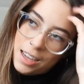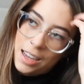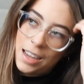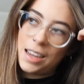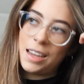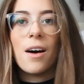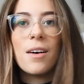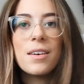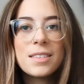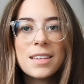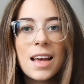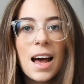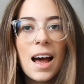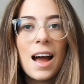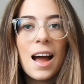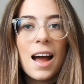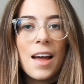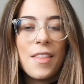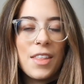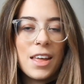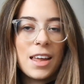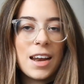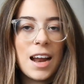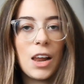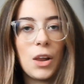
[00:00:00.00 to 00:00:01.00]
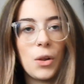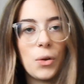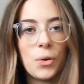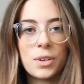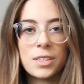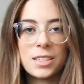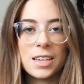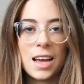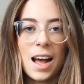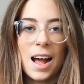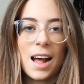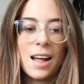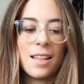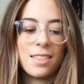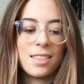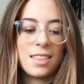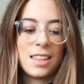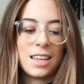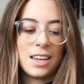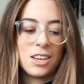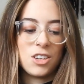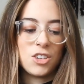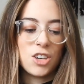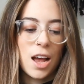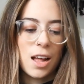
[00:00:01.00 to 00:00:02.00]
see how I was at, and then I looked at
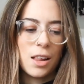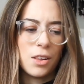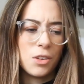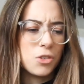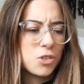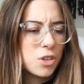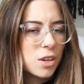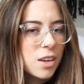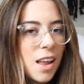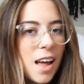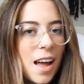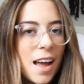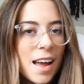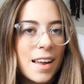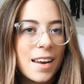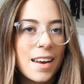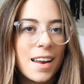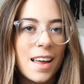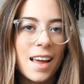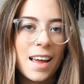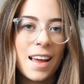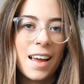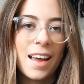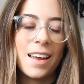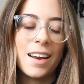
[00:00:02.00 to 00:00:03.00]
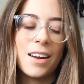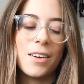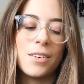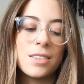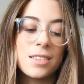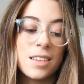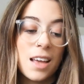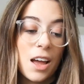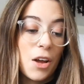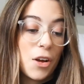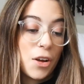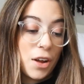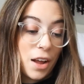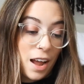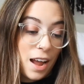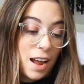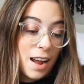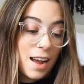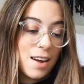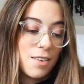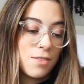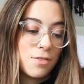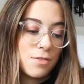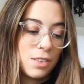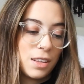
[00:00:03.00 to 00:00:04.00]
the challenge online and I was like,
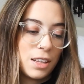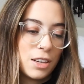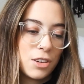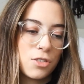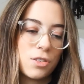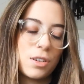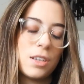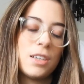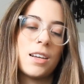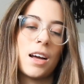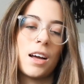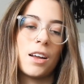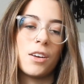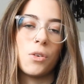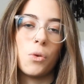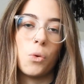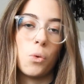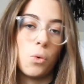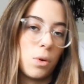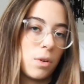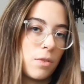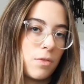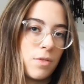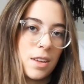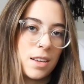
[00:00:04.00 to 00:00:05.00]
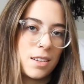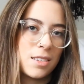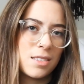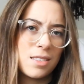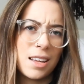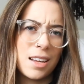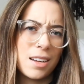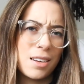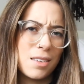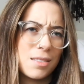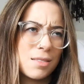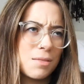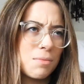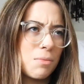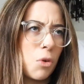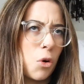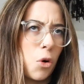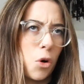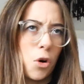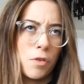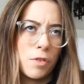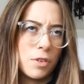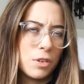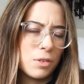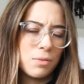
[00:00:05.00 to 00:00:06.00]
okay, I've literally done all of these things
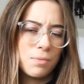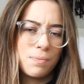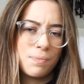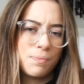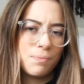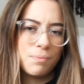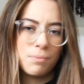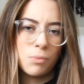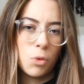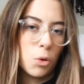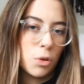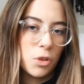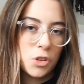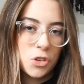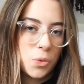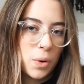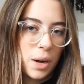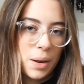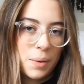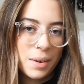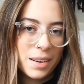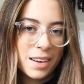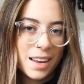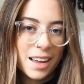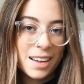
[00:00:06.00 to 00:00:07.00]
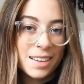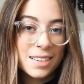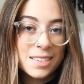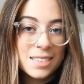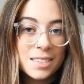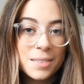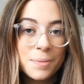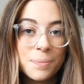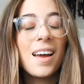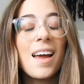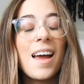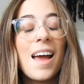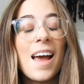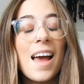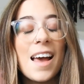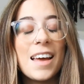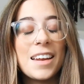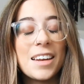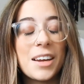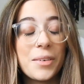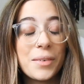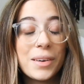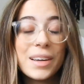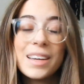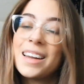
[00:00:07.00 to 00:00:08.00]
over more than twenty-one days,
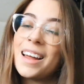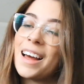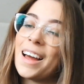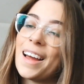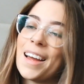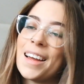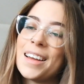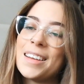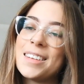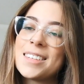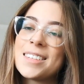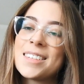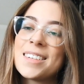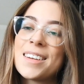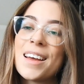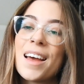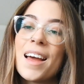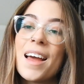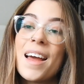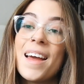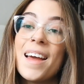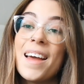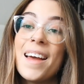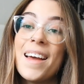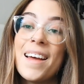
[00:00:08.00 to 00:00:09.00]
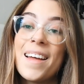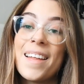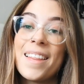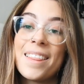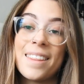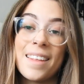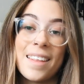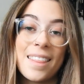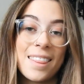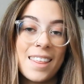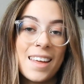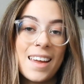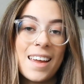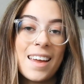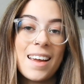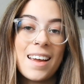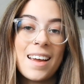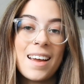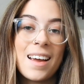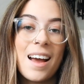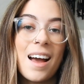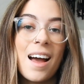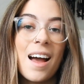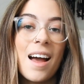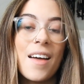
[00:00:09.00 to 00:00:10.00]
and I realized the
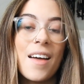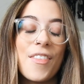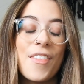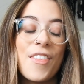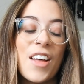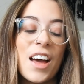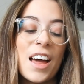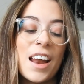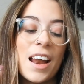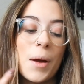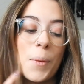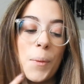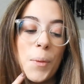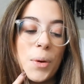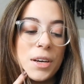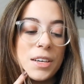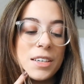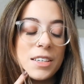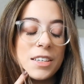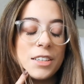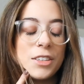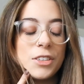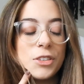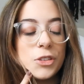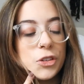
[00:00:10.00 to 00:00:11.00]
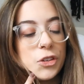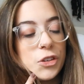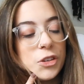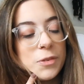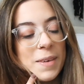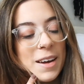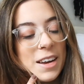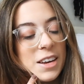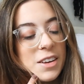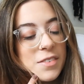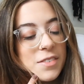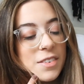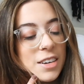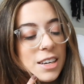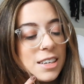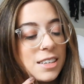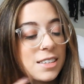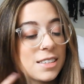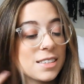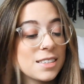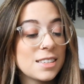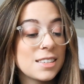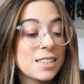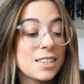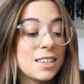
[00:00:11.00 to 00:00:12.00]
thing that I wanted to
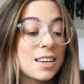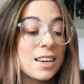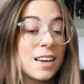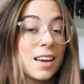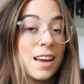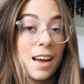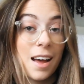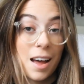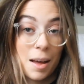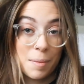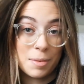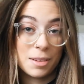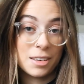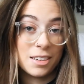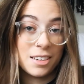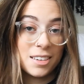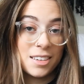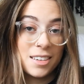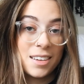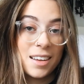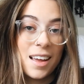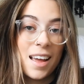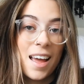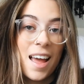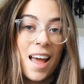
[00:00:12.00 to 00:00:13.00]
manifest happened.